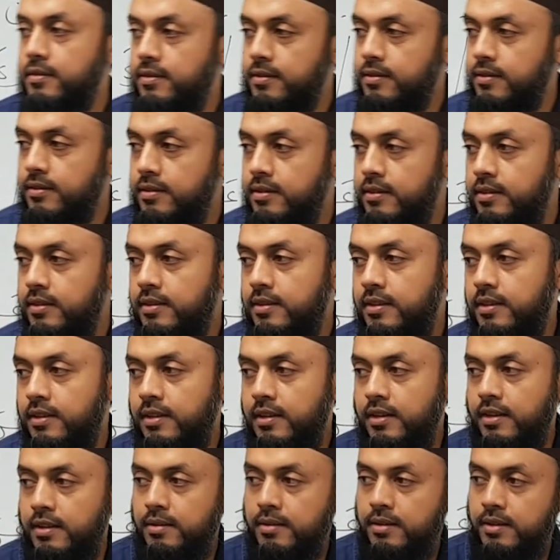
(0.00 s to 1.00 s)
Hal
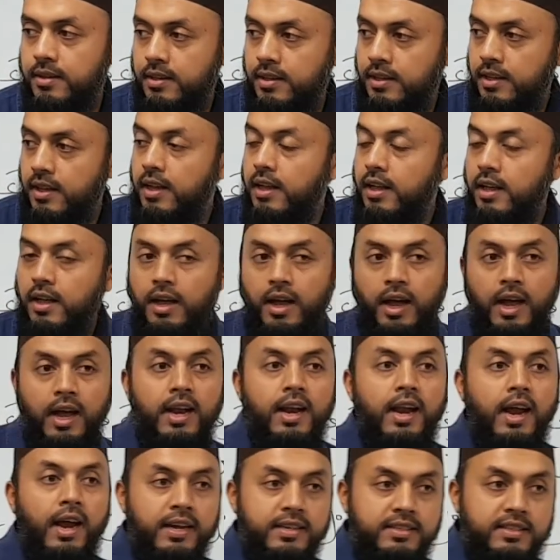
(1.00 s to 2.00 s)
hasibta.
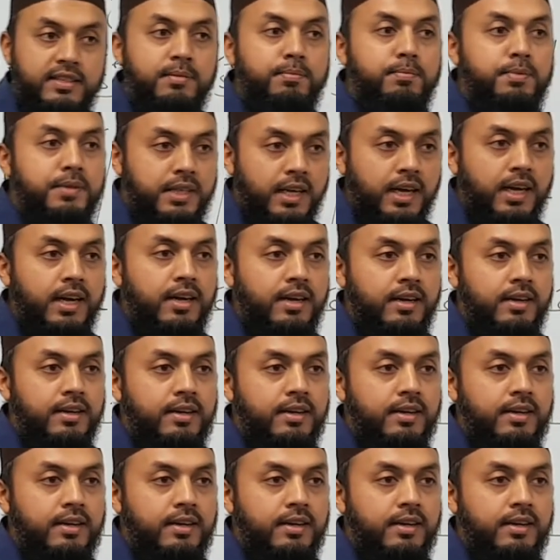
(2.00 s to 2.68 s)
Hal hasibta.